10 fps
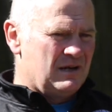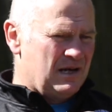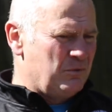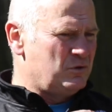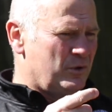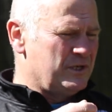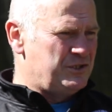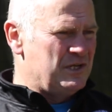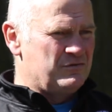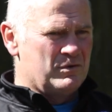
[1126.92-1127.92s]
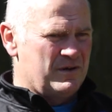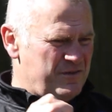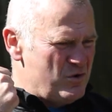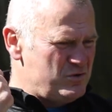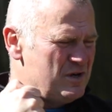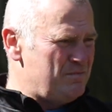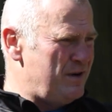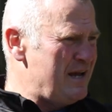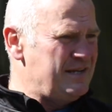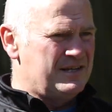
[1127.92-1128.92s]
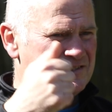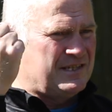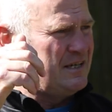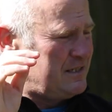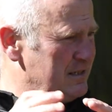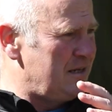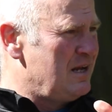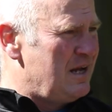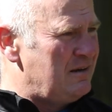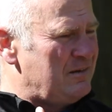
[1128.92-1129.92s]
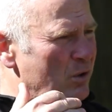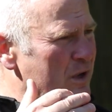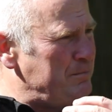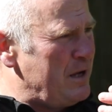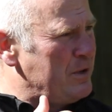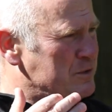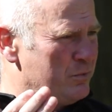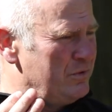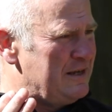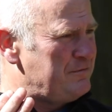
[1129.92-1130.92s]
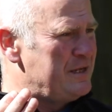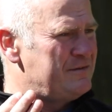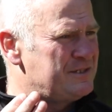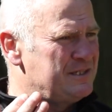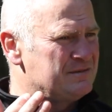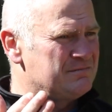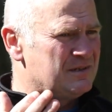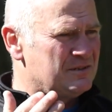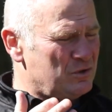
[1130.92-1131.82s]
I would go out in a change room. If you don't play, you're sacked. And all that power's left me this season.